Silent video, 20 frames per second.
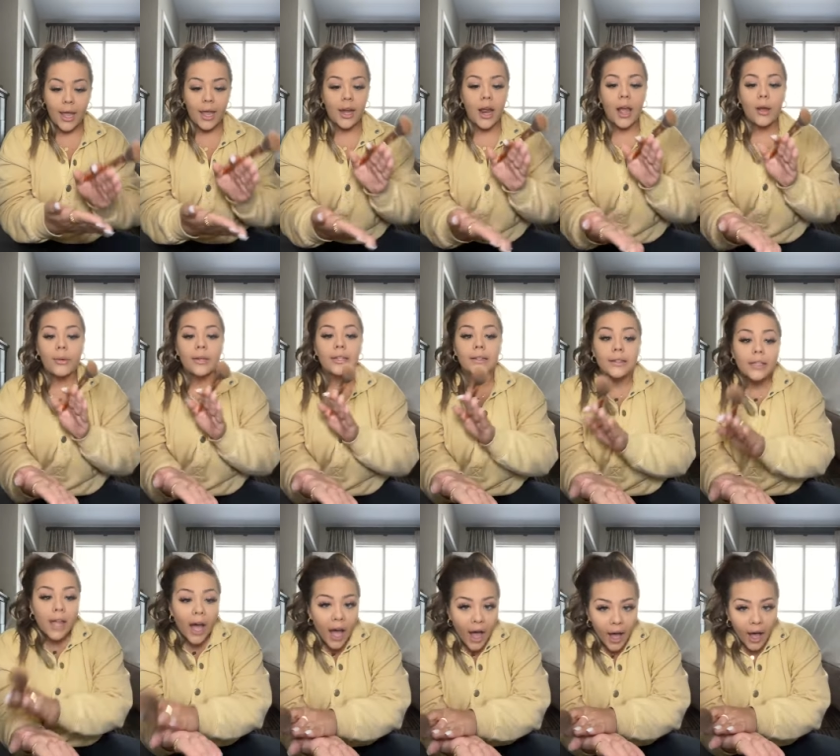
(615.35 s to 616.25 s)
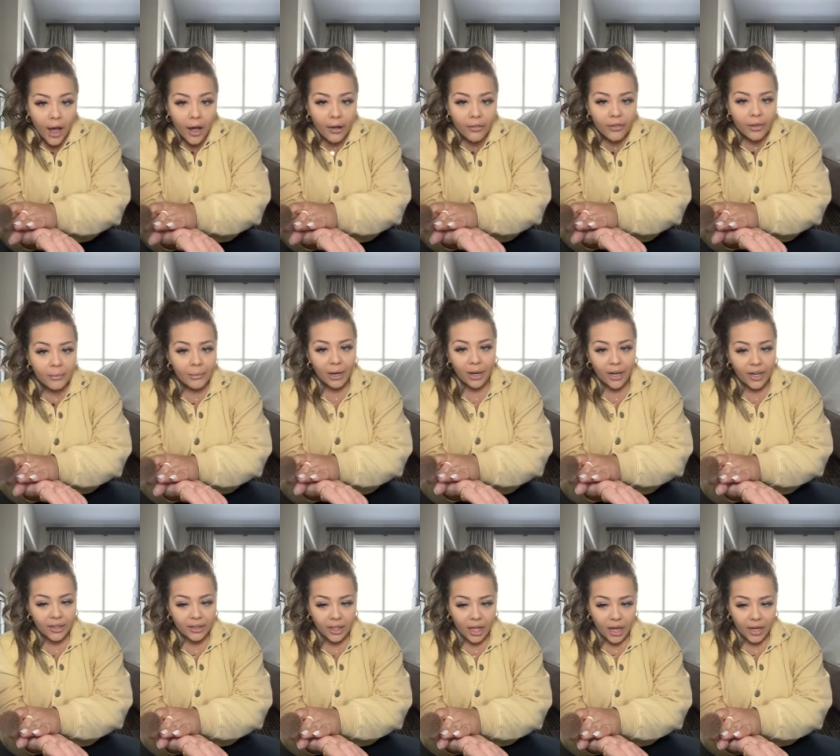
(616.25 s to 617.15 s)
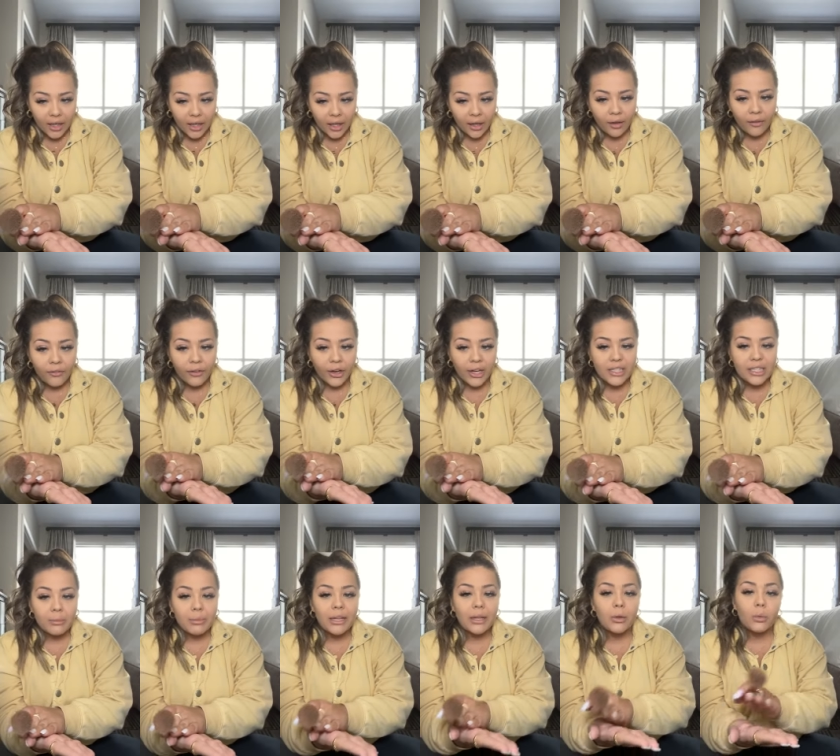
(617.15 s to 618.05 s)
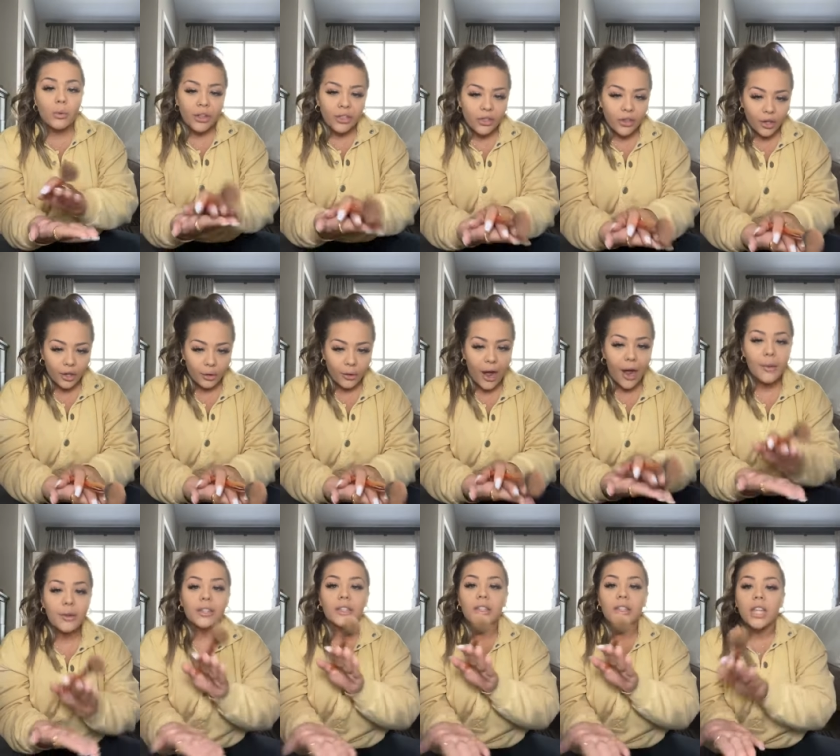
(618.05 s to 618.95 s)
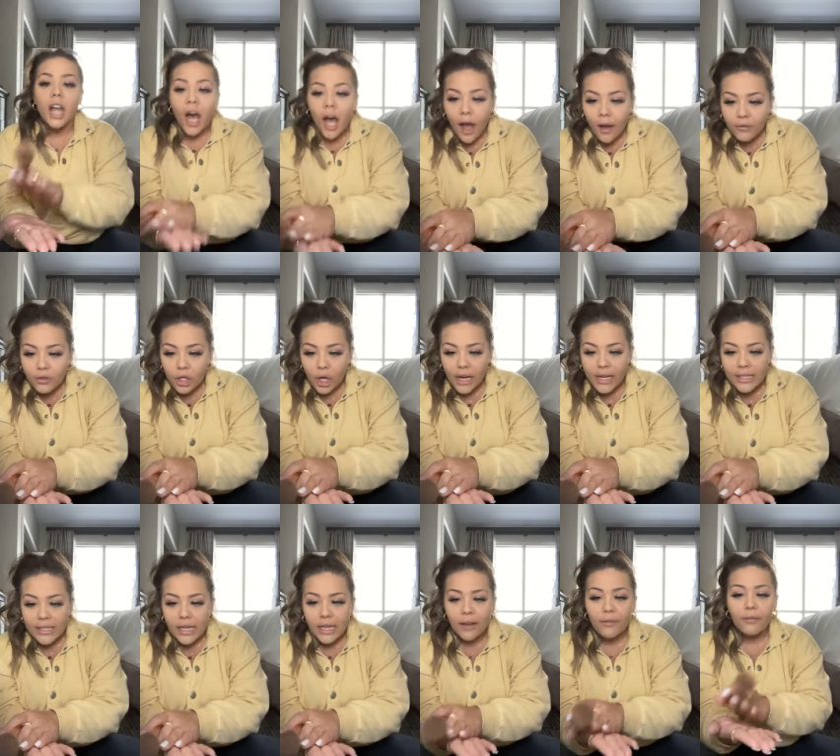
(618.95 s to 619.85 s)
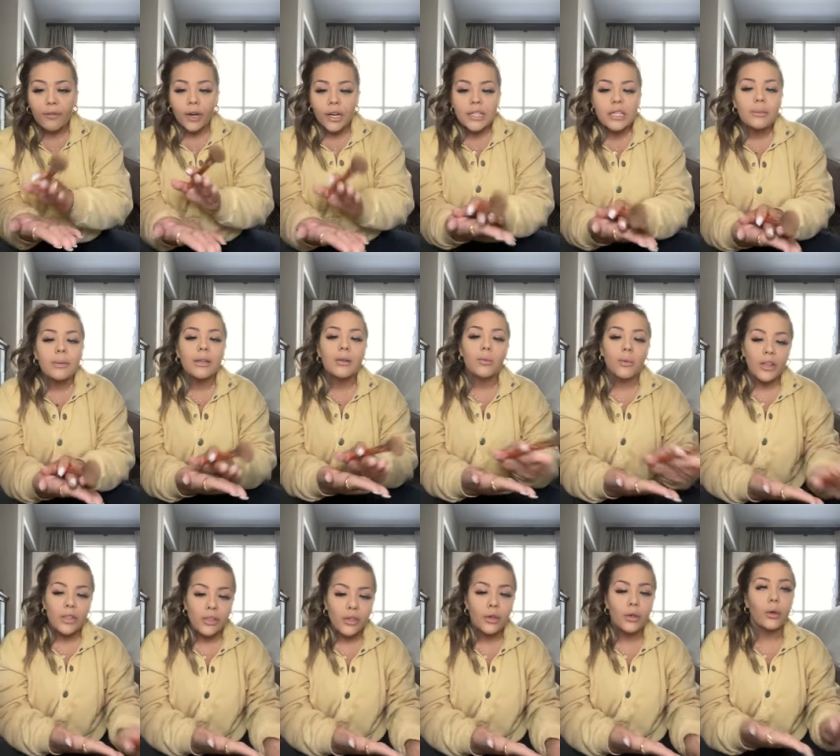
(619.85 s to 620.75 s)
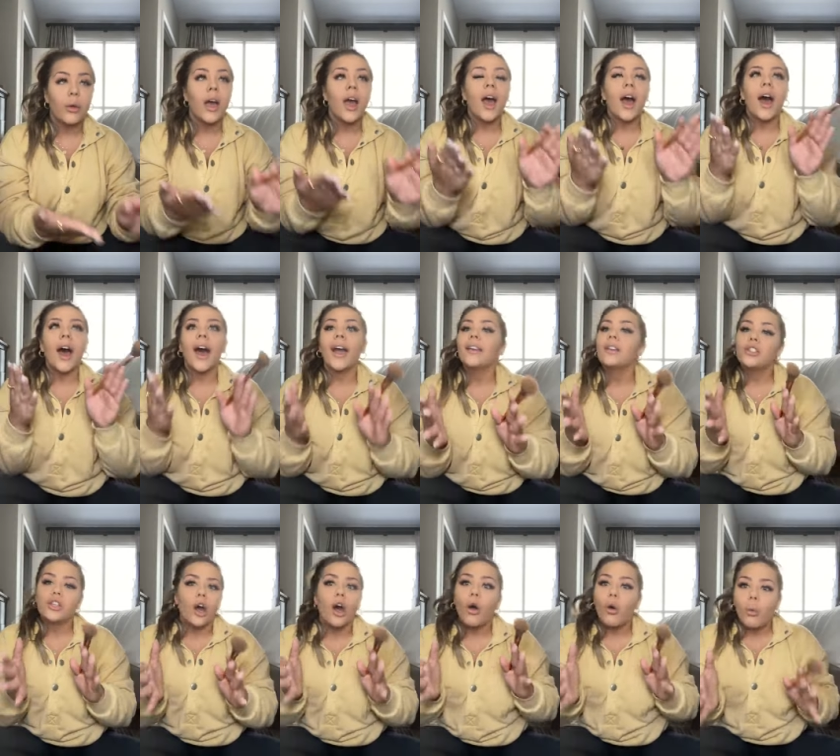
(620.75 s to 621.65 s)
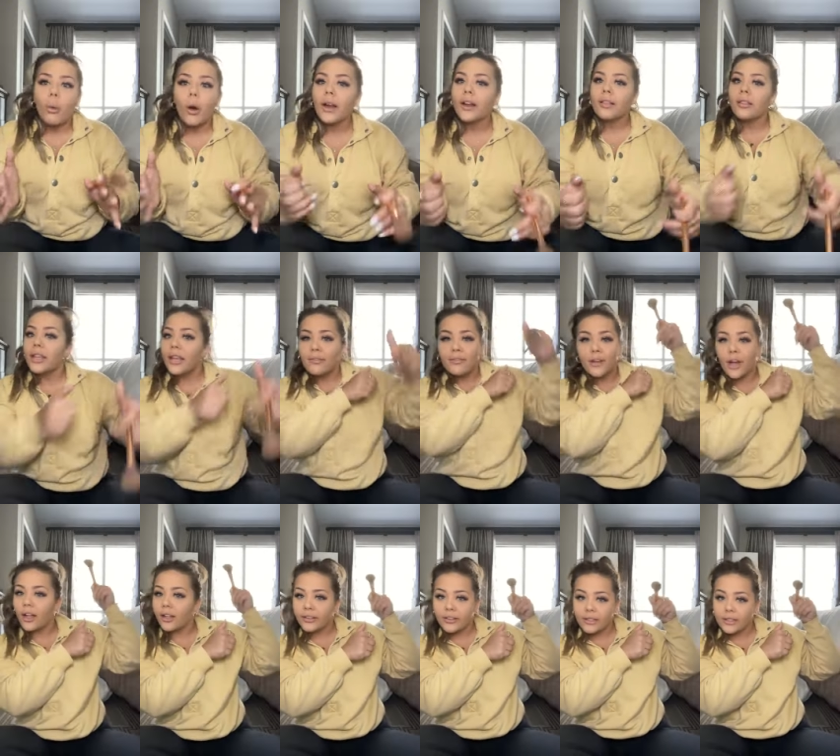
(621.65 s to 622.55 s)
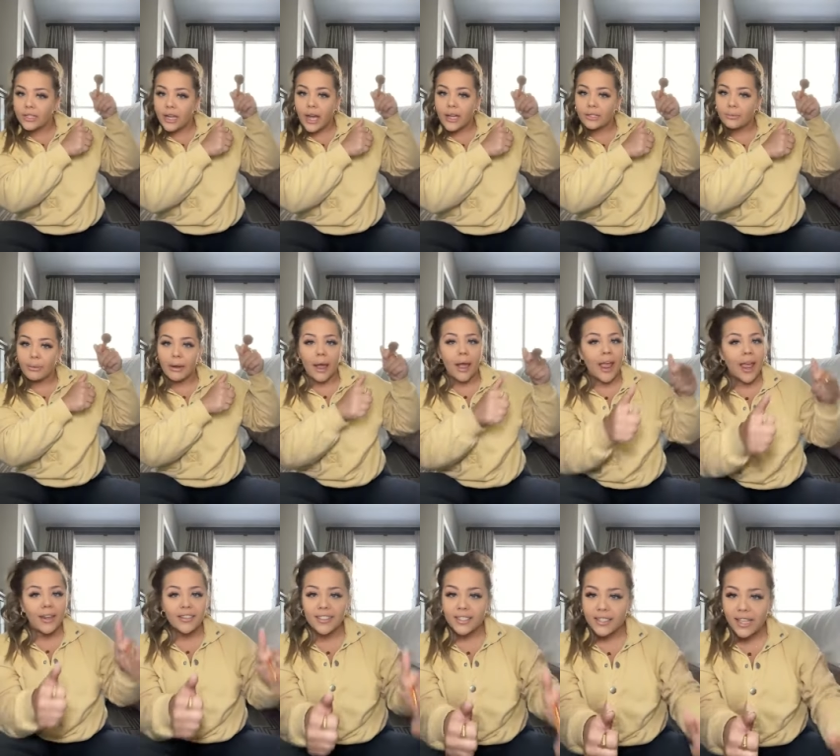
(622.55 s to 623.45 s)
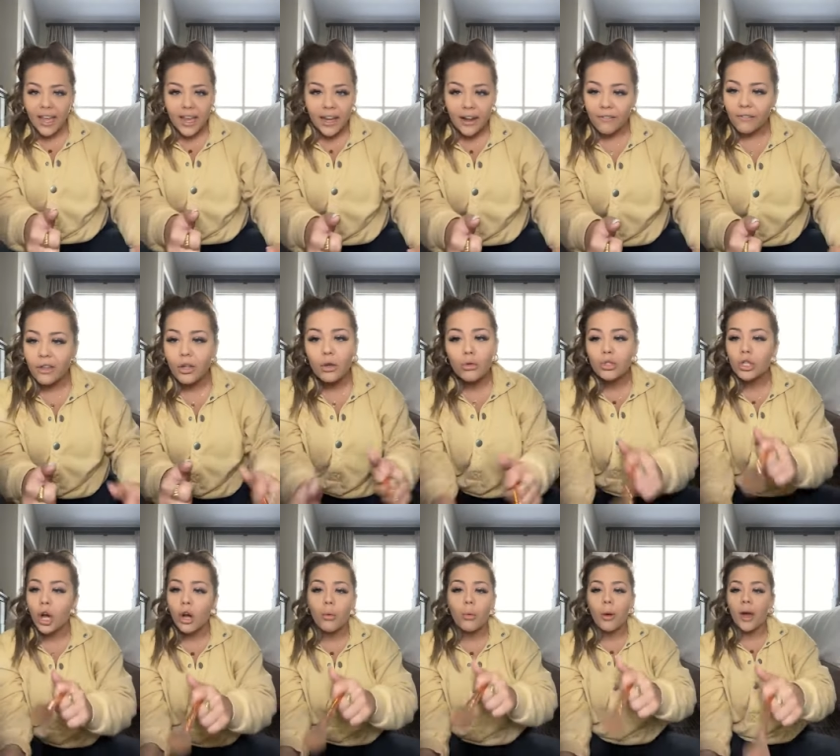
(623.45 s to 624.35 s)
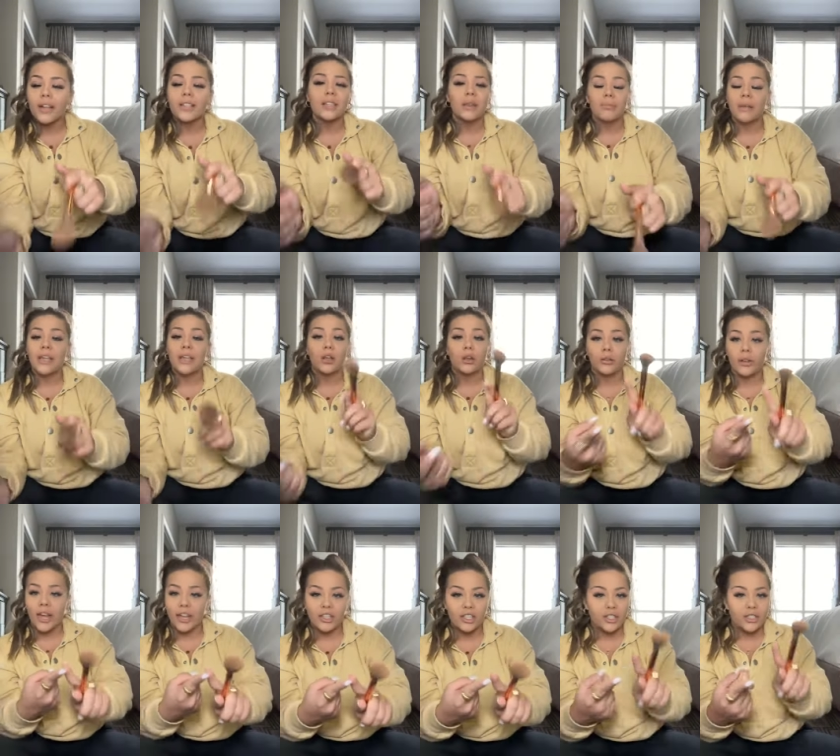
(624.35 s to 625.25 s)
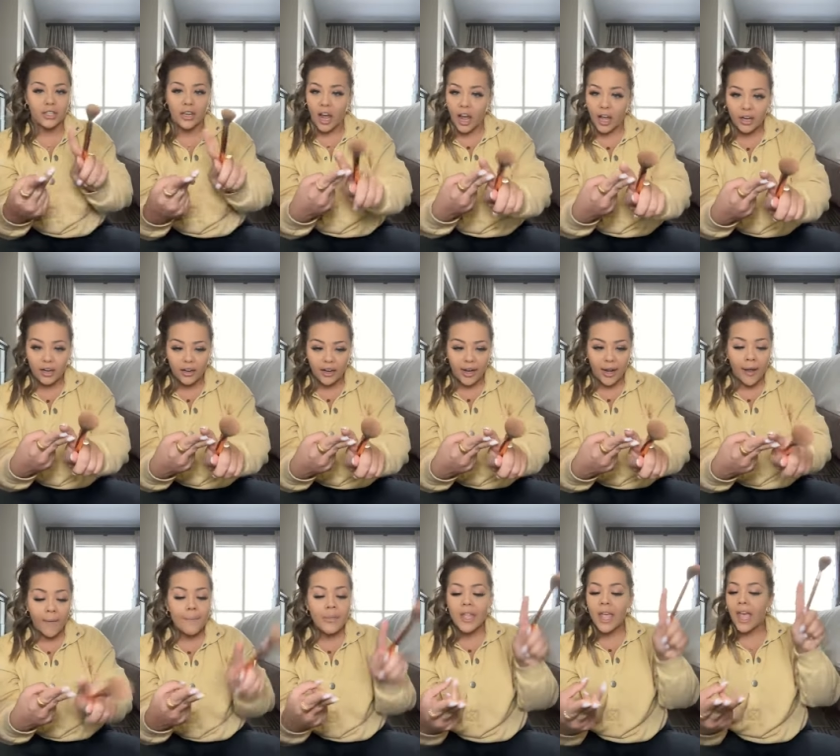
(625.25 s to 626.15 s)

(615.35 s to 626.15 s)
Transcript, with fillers: And I would love, Mary Alana, for it to be with you. I would love, Tracy, for it to be with you. I don't want to leave y'all in the dust, but I hate to say it. If you don't want to be courageous and hungry